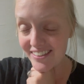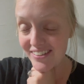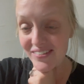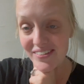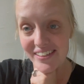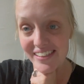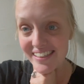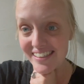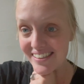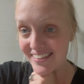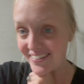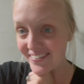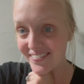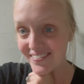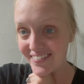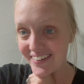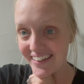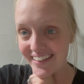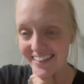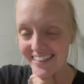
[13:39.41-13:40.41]
It was so
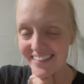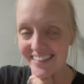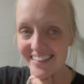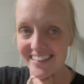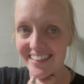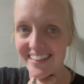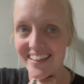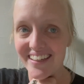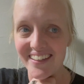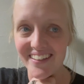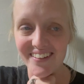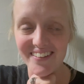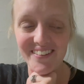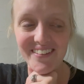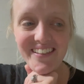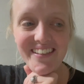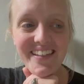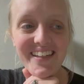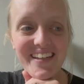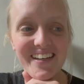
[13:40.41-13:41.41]
fun and
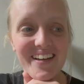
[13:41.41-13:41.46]
cute